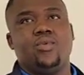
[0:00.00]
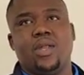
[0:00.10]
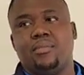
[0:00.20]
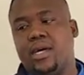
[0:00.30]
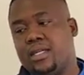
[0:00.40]

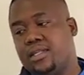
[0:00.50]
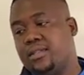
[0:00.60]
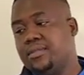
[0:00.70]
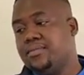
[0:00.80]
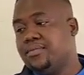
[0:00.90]
1 mark.
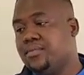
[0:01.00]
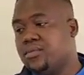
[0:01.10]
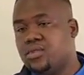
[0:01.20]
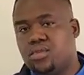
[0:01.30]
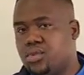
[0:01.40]

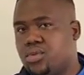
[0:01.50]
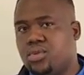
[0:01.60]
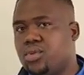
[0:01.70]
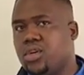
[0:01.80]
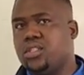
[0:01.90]
So do
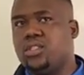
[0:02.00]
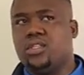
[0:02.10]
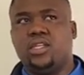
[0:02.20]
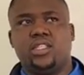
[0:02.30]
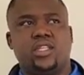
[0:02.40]
not
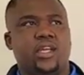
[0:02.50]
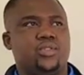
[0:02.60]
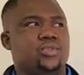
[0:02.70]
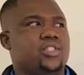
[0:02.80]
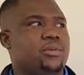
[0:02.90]
try
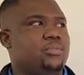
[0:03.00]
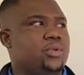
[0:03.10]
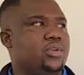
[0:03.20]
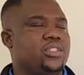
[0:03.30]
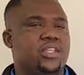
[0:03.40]
to trouble
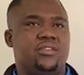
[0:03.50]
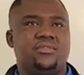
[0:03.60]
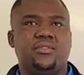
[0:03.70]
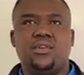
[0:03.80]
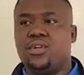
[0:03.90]
yourself.
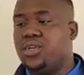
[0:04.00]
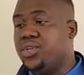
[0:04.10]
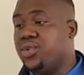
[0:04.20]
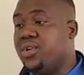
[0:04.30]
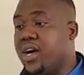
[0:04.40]

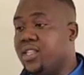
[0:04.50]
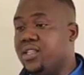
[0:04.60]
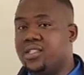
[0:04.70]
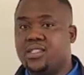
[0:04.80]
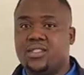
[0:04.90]
You got
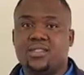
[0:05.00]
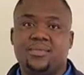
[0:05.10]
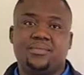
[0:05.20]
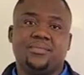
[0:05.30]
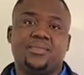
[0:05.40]
this.
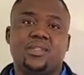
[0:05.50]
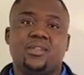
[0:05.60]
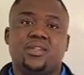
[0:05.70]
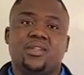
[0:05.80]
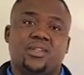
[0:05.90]

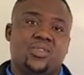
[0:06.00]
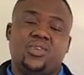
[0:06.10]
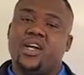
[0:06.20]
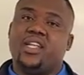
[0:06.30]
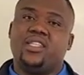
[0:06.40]
You
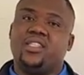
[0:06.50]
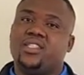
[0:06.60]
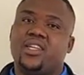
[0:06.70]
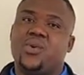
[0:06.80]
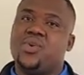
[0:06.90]
got
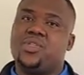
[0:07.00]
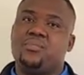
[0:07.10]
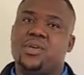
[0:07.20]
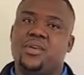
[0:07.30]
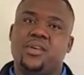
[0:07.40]
this. You are with
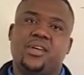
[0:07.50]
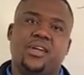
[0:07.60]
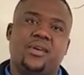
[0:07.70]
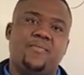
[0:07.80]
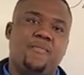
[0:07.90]
me.
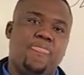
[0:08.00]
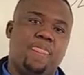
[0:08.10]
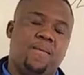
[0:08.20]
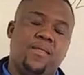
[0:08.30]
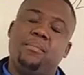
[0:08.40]

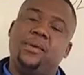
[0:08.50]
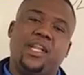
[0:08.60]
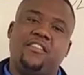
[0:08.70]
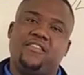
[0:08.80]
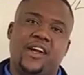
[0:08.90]
The
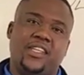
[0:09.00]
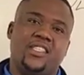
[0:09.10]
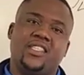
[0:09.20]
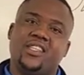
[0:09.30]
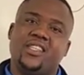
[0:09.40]
Billafied,
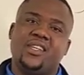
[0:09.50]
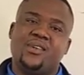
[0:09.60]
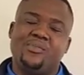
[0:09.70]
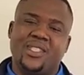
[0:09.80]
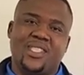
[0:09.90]

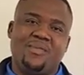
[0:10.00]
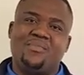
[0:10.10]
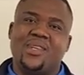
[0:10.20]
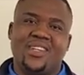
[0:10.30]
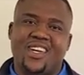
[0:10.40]
Mr.
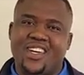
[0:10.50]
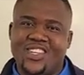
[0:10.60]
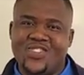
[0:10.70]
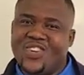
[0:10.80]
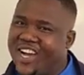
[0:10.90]

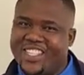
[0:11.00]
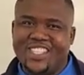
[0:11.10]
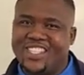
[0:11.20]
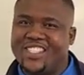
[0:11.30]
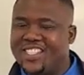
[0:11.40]
Billa. You got
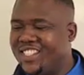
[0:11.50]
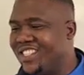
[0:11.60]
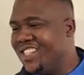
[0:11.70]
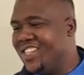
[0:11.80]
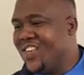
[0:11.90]
this.
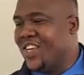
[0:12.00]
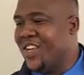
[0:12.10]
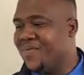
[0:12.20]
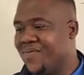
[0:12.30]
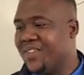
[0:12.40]
Okay,
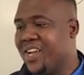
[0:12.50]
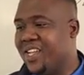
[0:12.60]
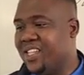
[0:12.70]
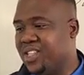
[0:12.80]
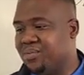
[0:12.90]

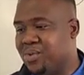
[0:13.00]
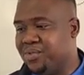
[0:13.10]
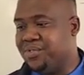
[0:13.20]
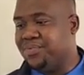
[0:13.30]
let us move.